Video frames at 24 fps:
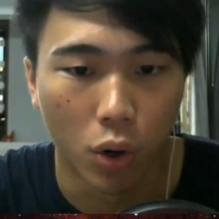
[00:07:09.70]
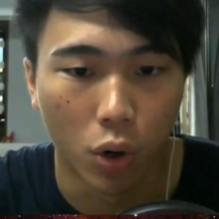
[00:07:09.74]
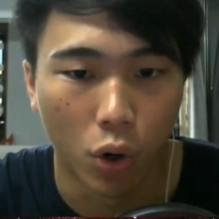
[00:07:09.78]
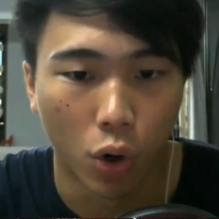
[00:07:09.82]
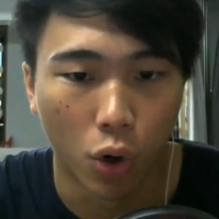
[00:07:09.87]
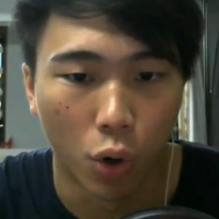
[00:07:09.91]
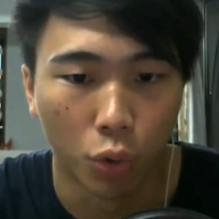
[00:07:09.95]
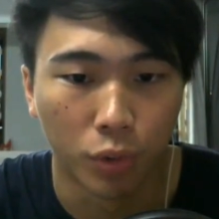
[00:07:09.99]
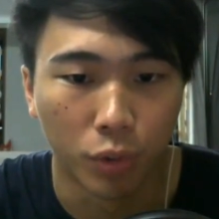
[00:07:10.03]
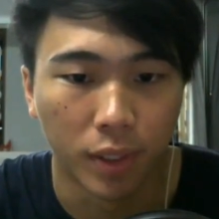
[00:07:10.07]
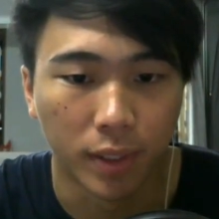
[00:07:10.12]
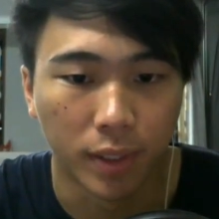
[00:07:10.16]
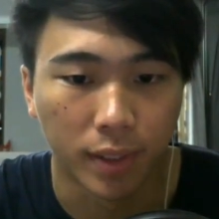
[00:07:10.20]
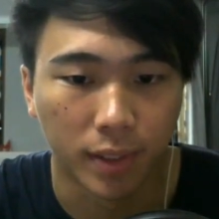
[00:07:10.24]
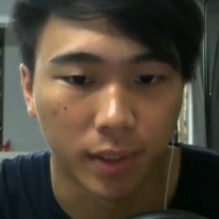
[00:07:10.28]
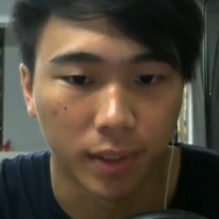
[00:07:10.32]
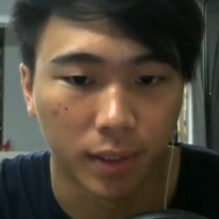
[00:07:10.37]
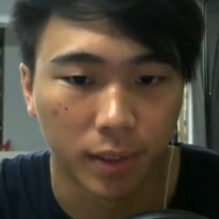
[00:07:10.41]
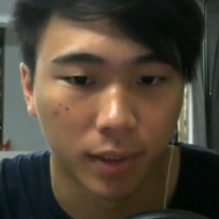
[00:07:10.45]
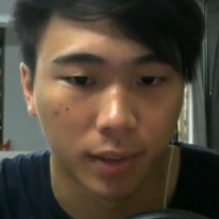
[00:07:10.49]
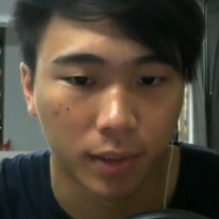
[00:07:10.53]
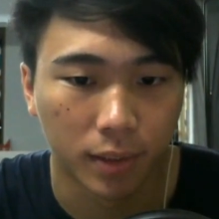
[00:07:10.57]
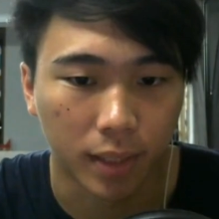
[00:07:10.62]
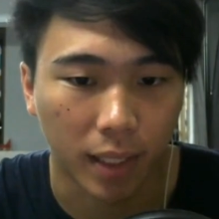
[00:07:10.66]

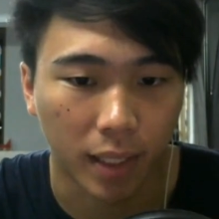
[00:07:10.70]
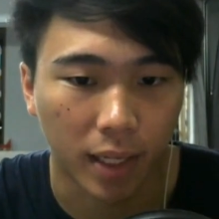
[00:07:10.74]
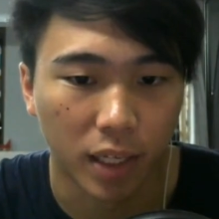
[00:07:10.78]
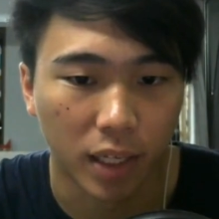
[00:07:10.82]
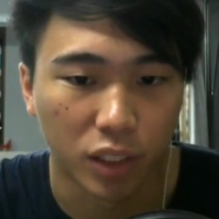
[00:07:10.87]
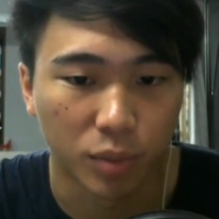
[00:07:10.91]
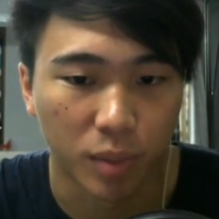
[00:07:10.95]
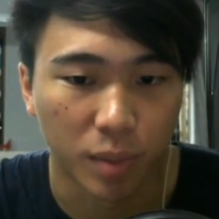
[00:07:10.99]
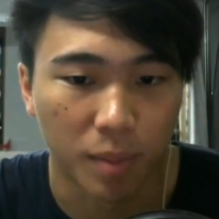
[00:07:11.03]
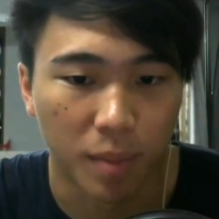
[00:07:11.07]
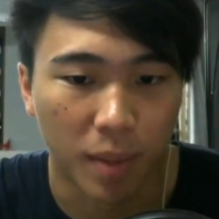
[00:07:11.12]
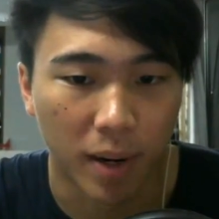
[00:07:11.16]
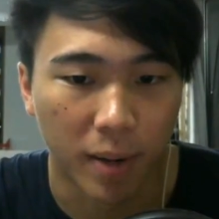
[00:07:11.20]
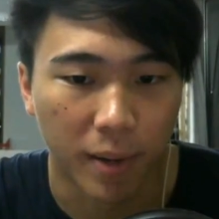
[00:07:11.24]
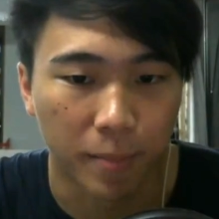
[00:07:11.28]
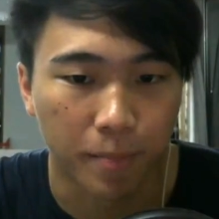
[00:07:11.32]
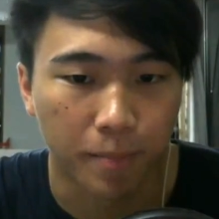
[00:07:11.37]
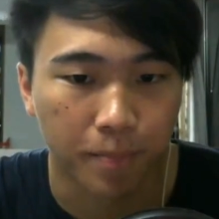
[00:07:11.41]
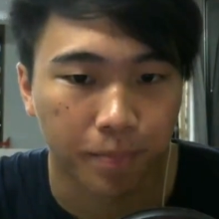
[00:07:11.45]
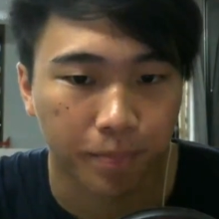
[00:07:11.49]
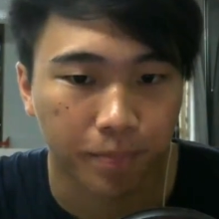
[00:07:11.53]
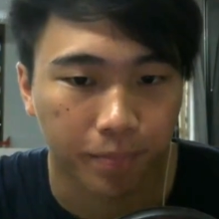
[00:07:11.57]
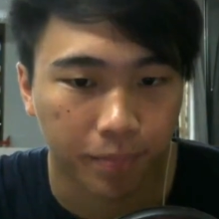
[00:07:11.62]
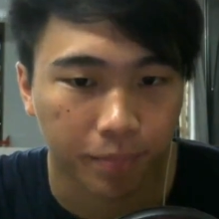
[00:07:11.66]
Odus 2nd HP bar.
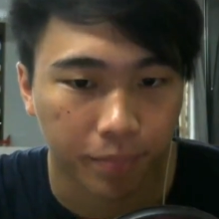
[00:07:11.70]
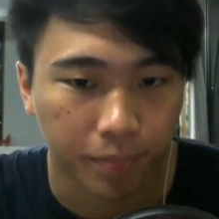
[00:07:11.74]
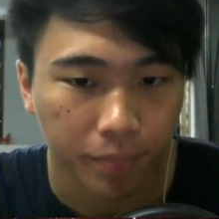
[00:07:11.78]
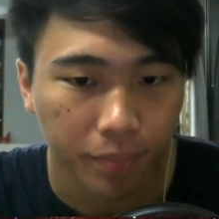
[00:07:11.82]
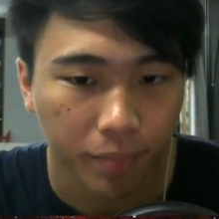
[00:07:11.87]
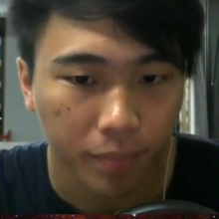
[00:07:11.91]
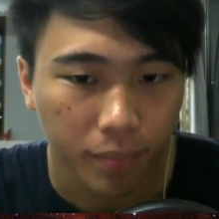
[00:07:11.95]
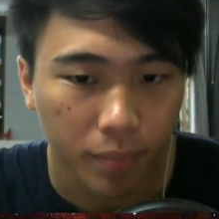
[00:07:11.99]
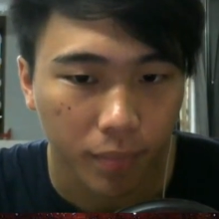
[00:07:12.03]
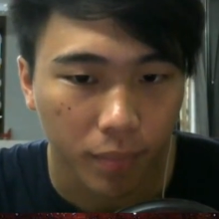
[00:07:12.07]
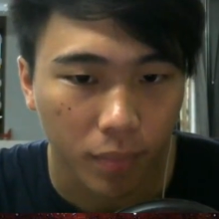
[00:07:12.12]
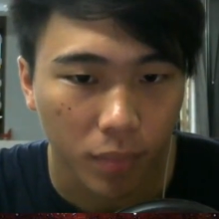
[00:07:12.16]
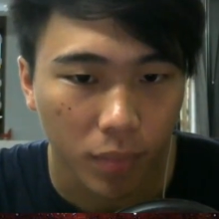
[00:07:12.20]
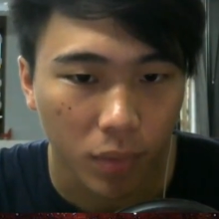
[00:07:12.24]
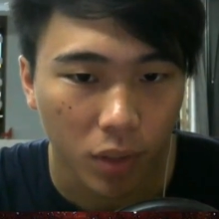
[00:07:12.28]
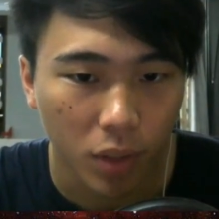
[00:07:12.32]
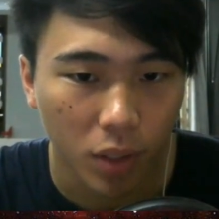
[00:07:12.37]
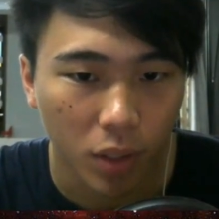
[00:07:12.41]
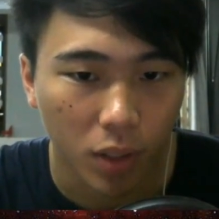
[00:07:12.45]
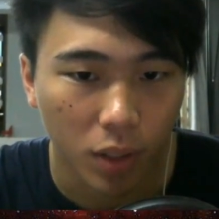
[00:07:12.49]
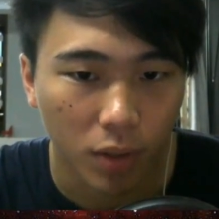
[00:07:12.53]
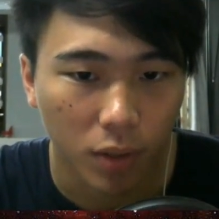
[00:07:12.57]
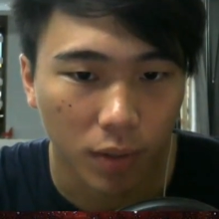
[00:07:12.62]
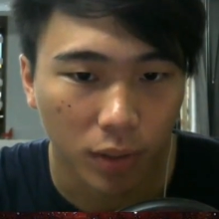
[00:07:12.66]

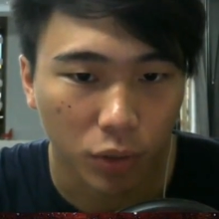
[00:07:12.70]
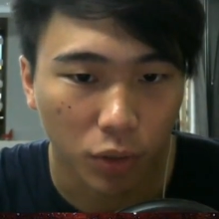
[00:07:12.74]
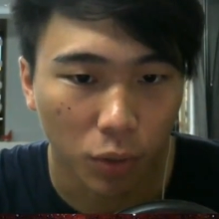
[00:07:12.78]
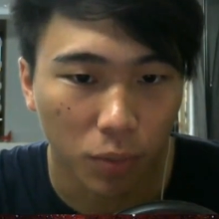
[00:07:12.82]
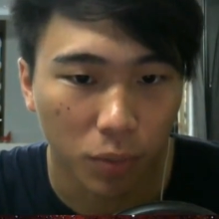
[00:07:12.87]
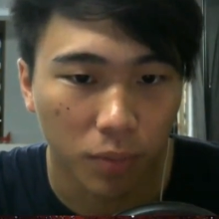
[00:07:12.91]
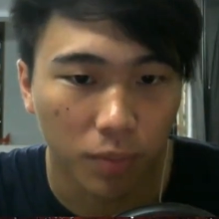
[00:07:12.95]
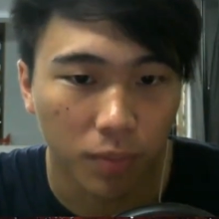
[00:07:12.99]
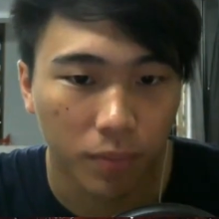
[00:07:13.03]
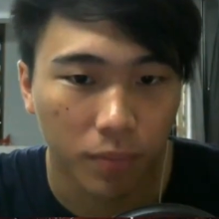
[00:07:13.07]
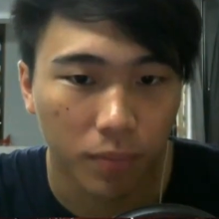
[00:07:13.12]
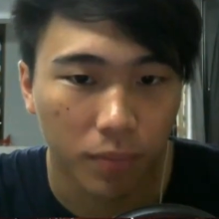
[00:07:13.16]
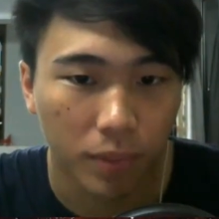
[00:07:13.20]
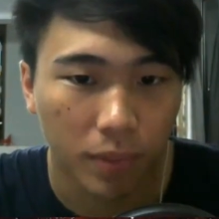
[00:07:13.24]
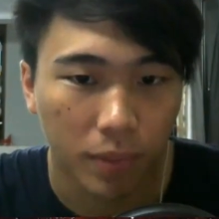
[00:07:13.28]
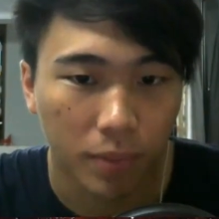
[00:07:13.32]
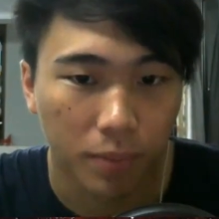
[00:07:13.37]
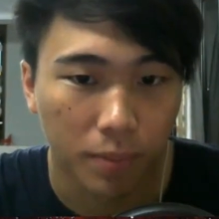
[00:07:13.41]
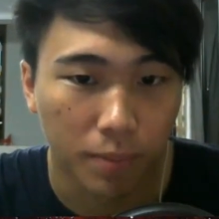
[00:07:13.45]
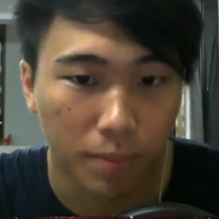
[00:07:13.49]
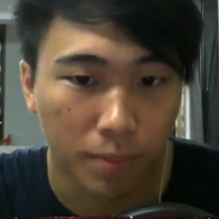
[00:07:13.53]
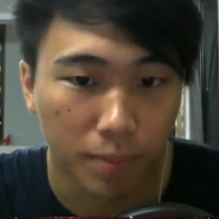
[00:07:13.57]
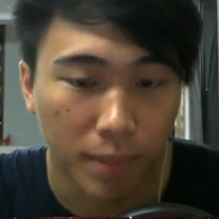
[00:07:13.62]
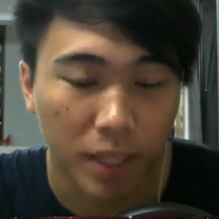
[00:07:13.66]
Right, so
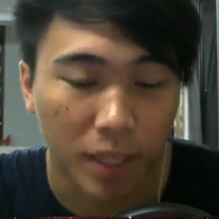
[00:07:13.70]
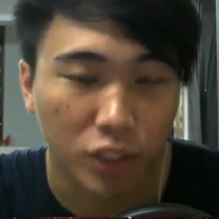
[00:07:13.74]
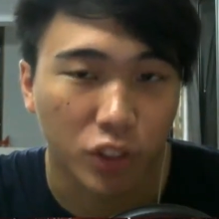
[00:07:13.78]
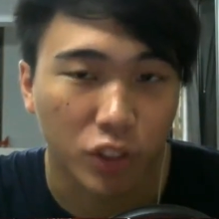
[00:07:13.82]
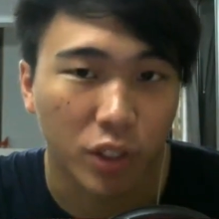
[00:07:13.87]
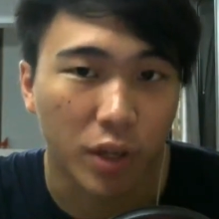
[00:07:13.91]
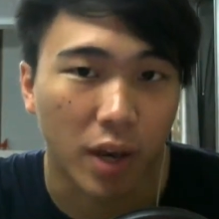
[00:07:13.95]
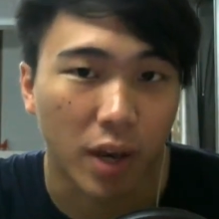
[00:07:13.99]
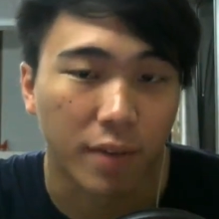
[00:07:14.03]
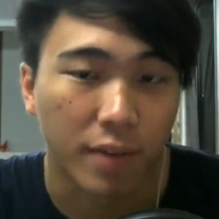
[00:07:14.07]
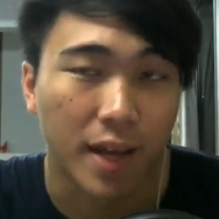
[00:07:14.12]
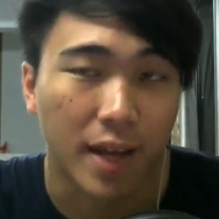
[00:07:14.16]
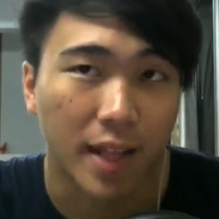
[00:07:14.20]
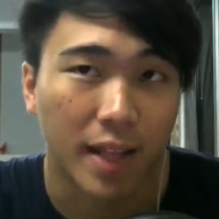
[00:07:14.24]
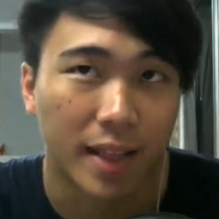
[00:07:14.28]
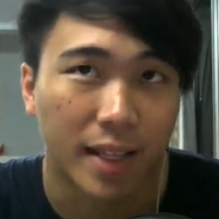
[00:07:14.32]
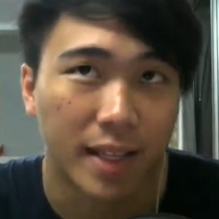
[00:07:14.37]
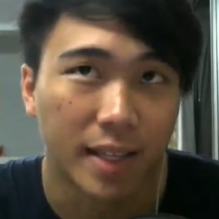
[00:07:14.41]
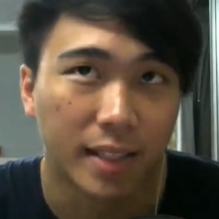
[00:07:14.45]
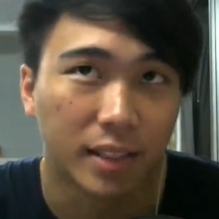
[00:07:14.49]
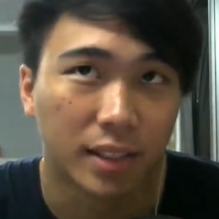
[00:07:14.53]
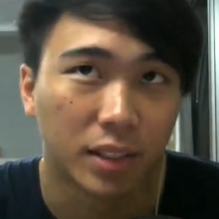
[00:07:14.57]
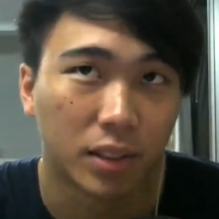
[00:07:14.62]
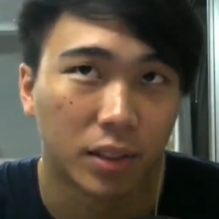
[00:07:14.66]
make sure you have at
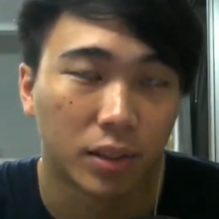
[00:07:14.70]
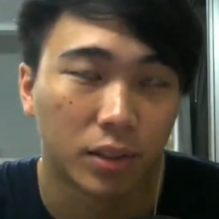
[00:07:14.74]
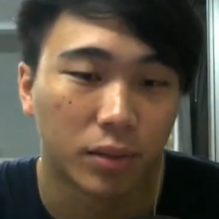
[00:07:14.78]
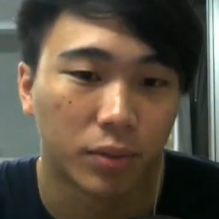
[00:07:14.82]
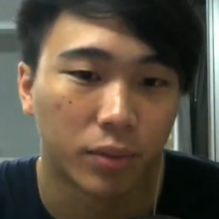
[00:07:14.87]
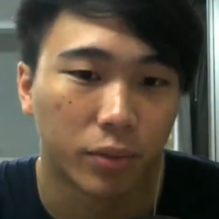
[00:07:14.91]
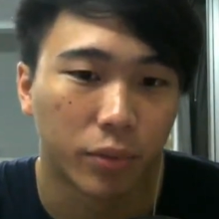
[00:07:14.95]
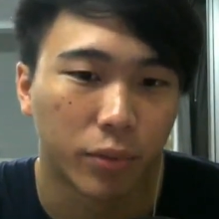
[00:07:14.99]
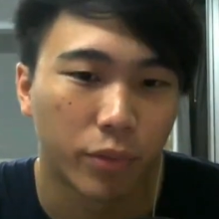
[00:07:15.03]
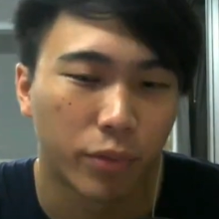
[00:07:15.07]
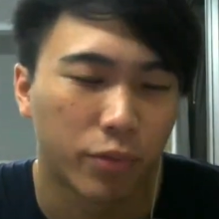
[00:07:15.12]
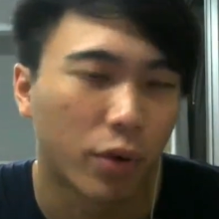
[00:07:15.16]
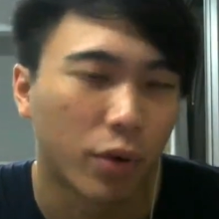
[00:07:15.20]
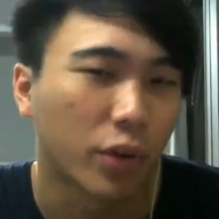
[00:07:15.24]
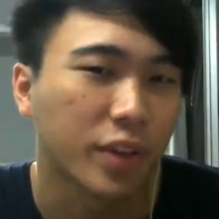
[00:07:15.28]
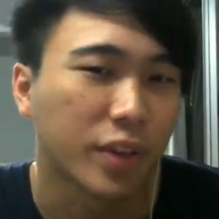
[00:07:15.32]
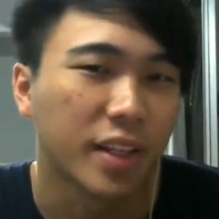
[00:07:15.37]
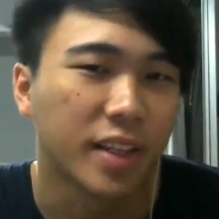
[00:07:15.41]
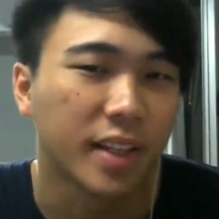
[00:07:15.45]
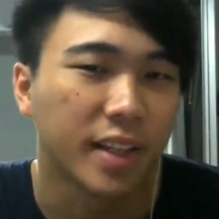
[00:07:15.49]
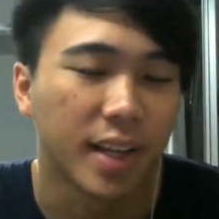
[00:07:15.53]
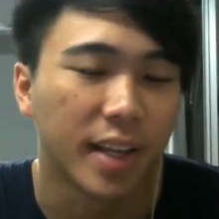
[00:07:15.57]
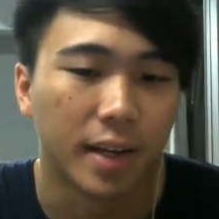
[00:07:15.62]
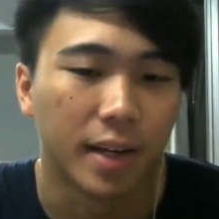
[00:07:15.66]
least
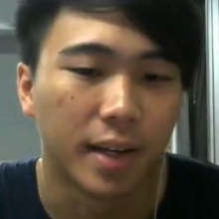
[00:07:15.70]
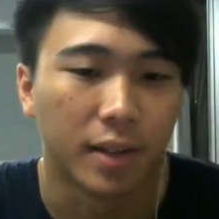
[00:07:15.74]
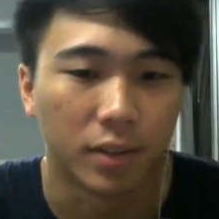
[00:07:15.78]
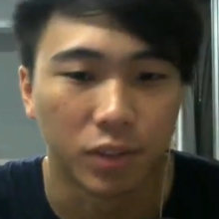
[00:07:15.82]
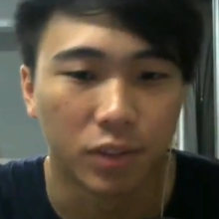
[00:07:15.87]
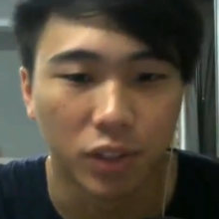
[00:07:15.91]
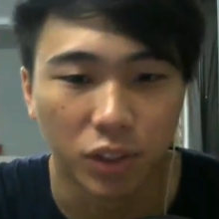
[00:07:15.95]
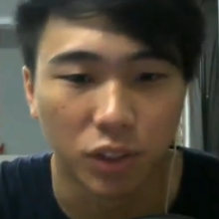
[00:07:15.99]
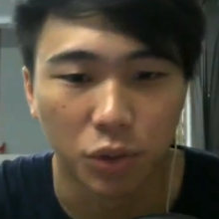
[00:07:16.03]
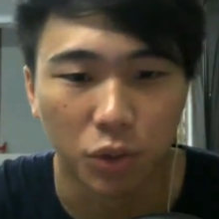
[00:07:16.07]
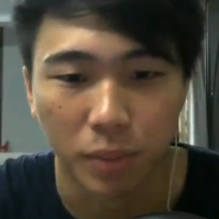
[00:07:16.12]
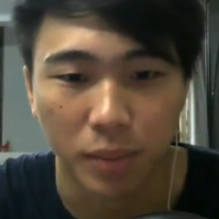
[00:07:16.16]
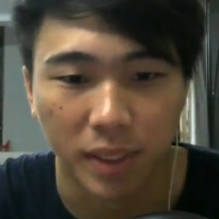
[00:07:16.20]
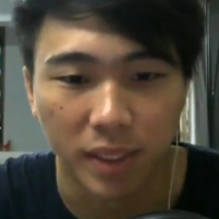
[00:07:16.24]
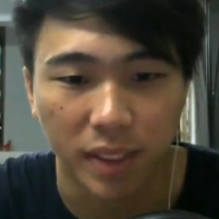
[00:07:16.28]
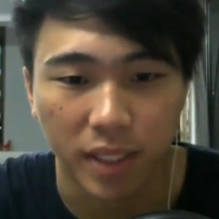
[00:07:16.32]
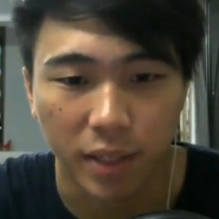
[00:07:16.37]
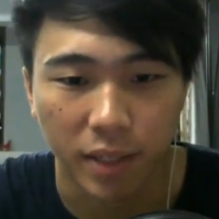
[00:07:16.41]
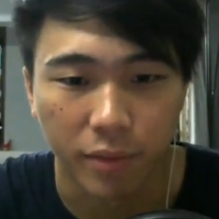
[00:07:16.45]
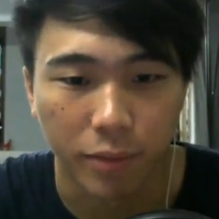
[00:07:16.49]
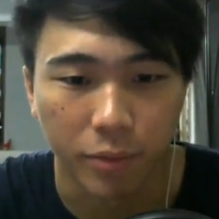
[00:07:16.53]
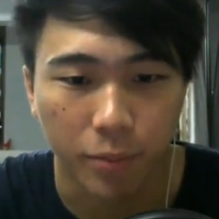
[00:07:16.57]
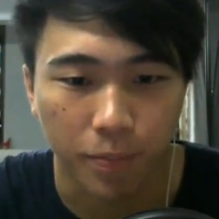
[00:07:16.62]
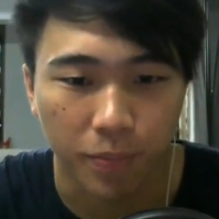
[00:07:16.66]
14k just to be
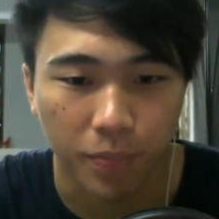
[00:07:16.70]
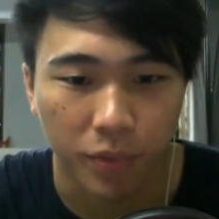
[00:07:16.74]
safe.